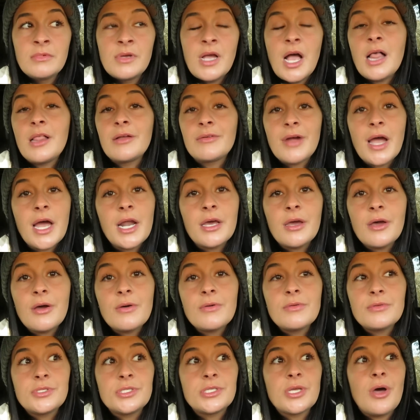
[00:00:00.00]

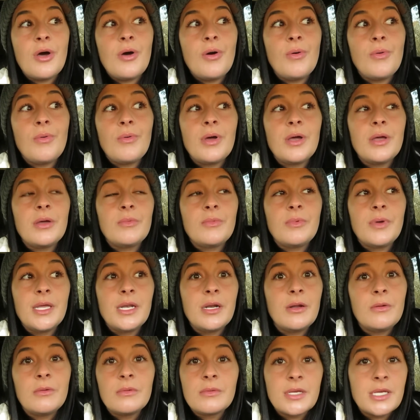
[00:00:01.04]
Colorado, so we
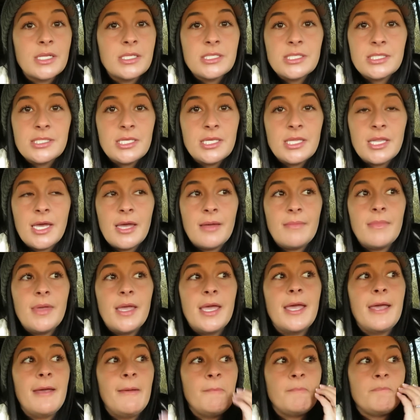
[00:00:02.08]
don't get to see them.
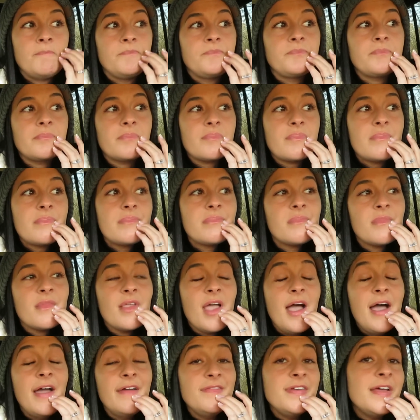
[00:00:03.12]
And
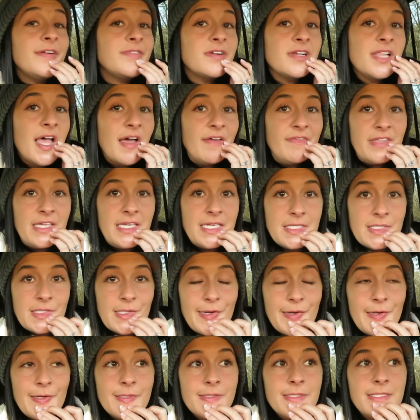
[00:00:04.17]
I've never left the East
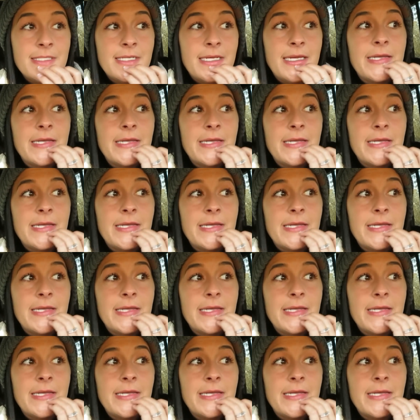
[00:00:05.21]
Coast.